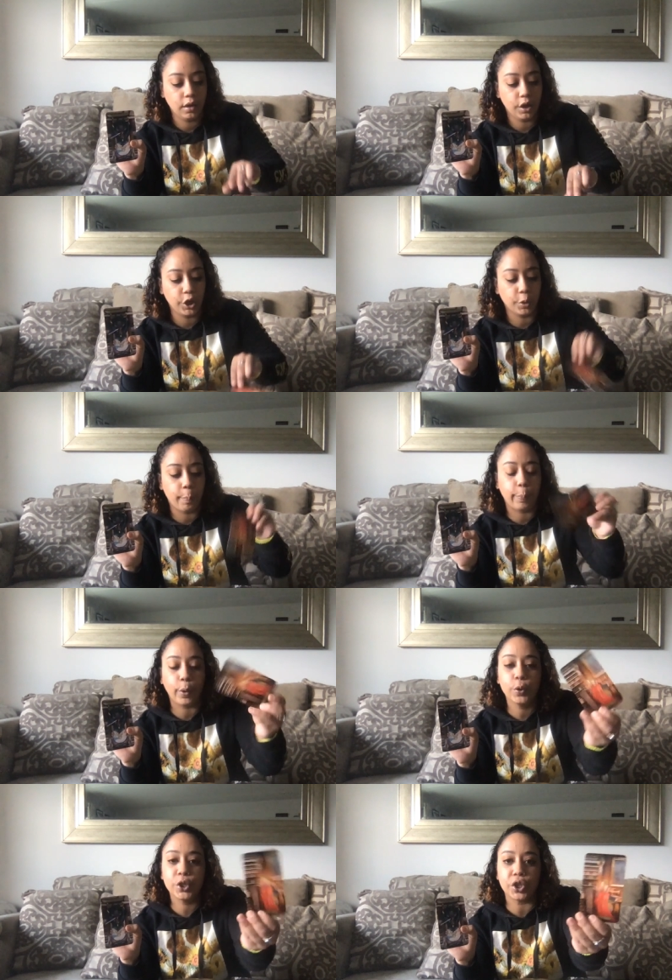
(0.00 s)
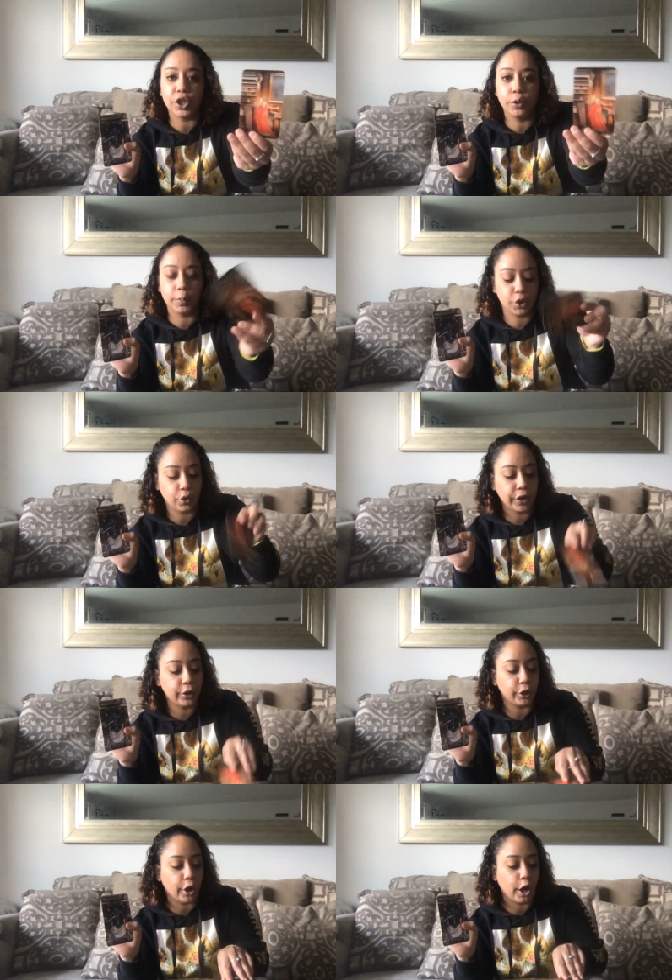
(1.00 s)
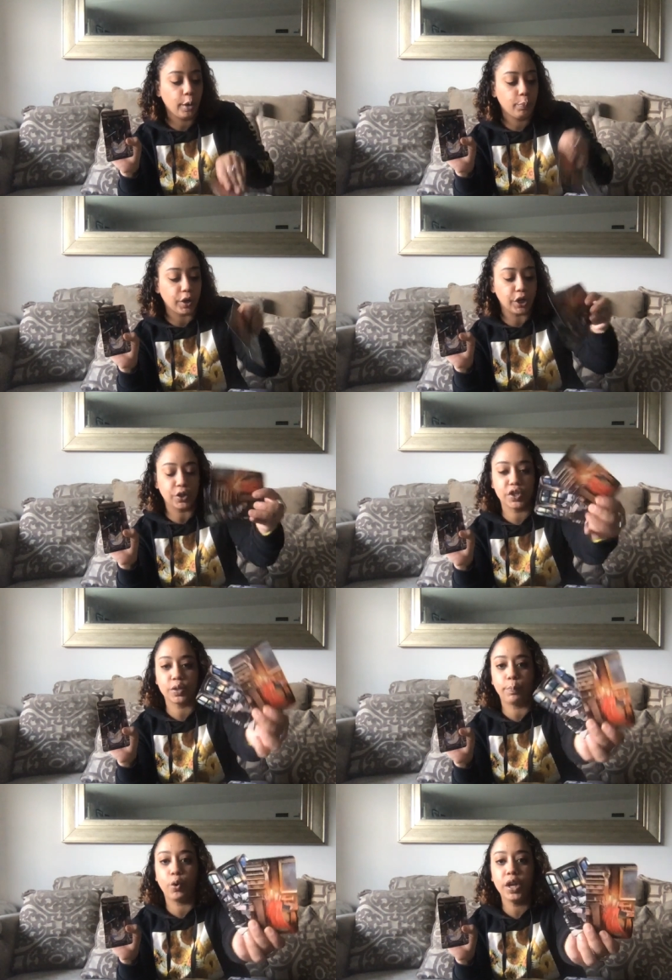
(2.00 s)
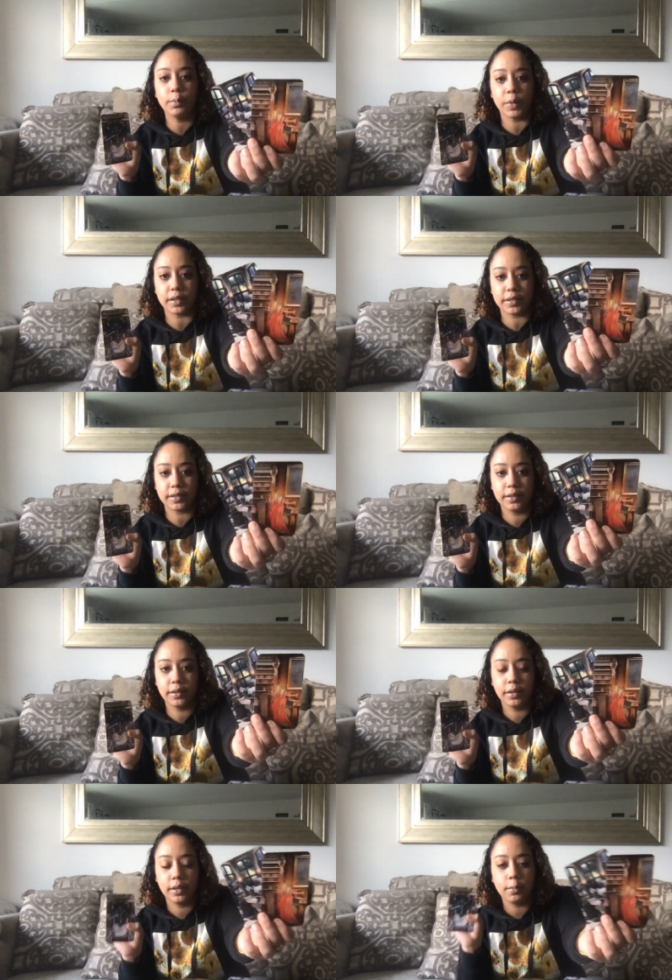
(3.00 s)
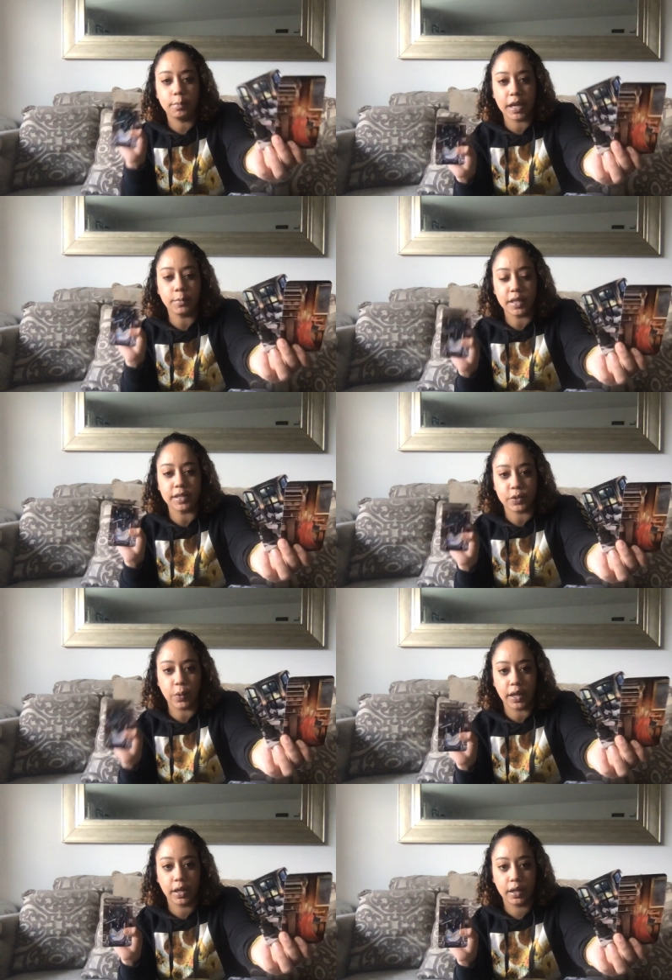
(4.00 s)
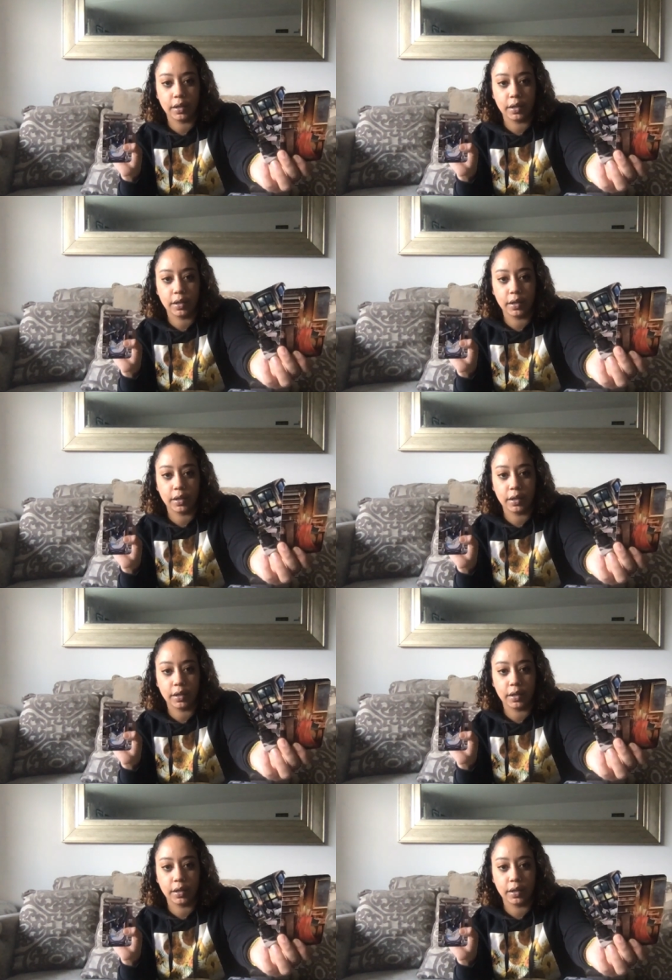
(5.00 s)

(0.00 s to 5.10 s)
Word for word: Your bullshit, your betrayal, your heartbreak, your disappointment made me this way.